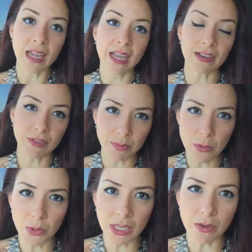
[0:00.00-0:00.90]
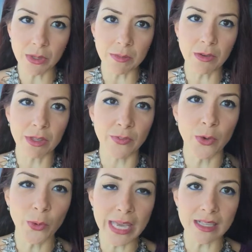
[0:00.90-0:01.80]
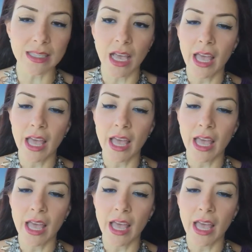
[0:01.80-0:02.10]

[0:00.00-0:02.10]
And after being working with me with few weeks,